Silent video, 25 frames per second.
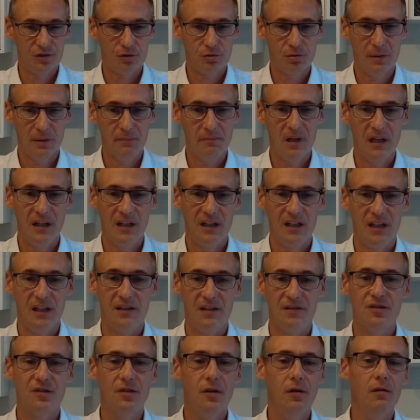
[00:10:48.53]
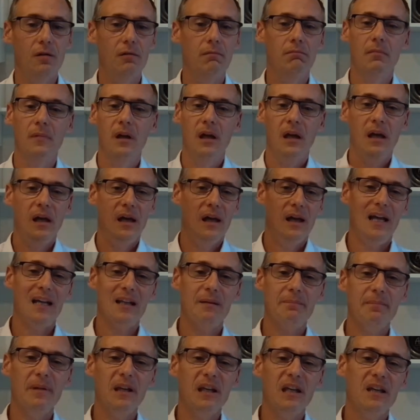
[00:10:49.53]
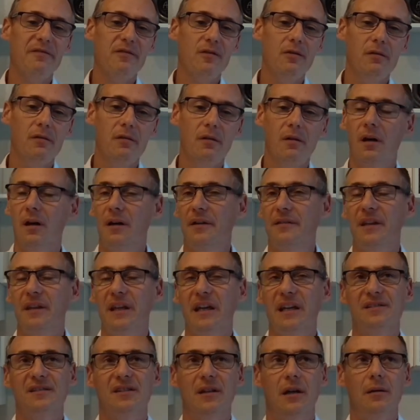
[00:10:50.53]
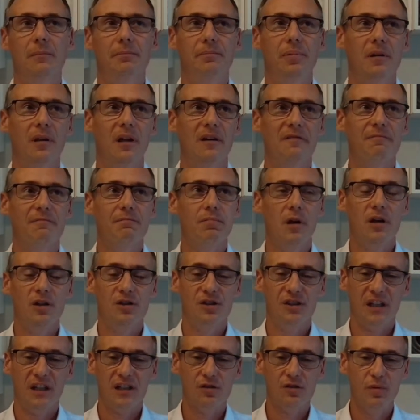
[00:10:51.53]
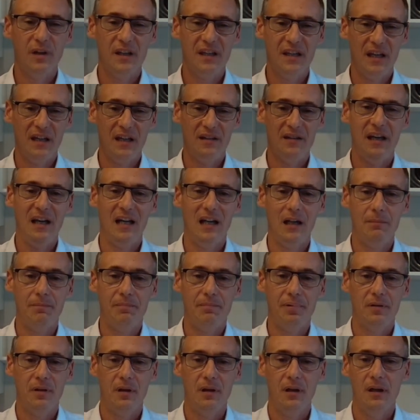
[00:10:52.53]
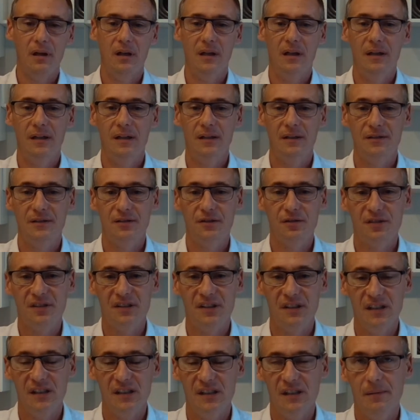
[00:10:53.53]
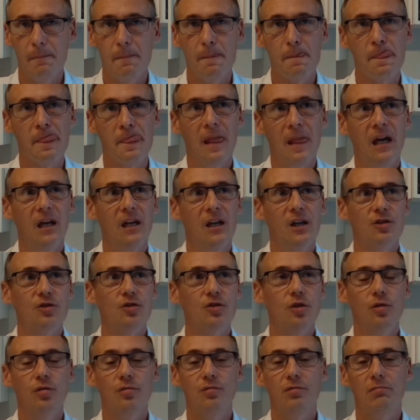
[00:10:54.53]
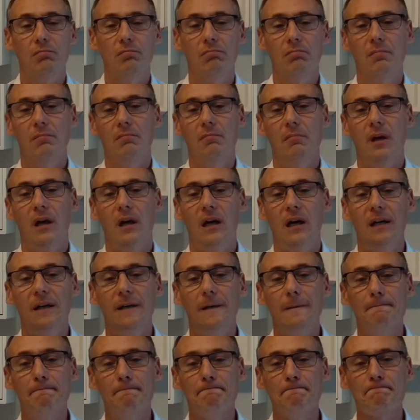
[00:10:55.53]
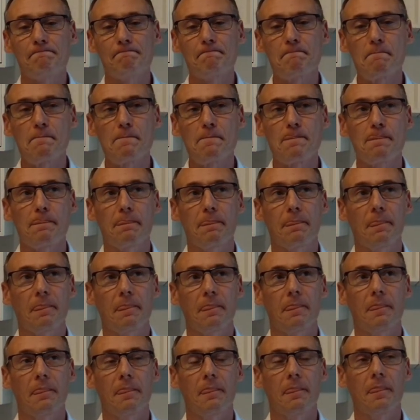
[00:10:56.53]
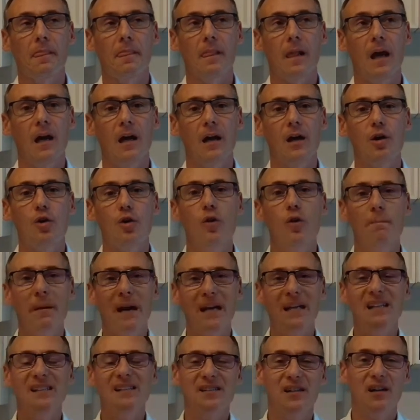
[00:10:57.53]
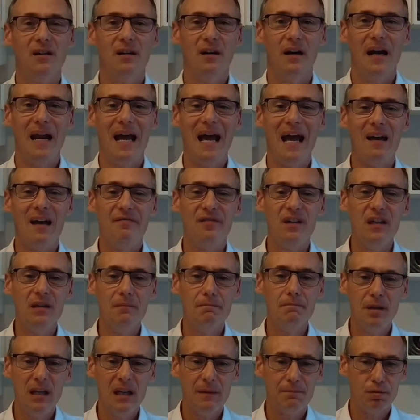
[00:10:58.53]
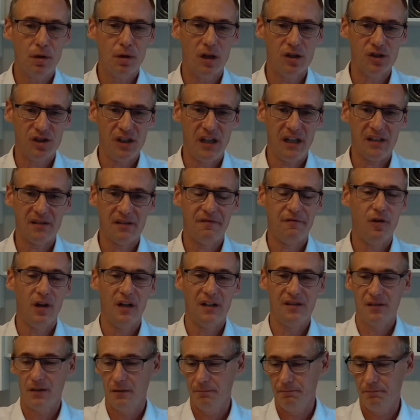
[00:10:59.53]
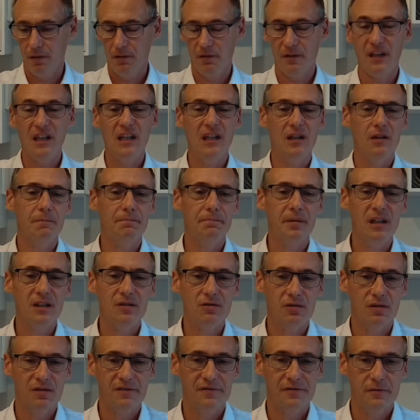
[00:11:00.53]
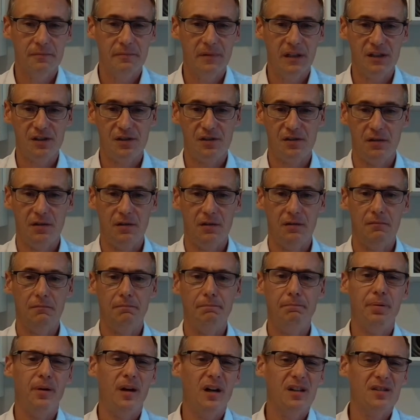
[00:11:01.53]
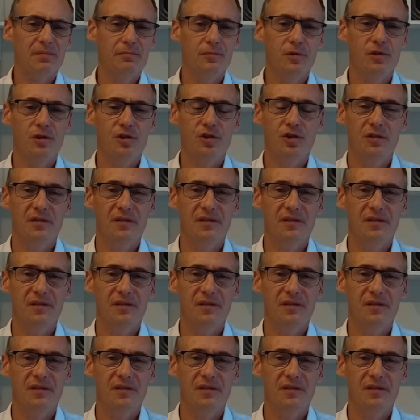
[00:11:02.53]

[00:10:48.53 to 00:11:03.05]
streamlining. So let me give you an example of project we can help succeed. So companies are having big projects, for example, ERP transformation, post-merger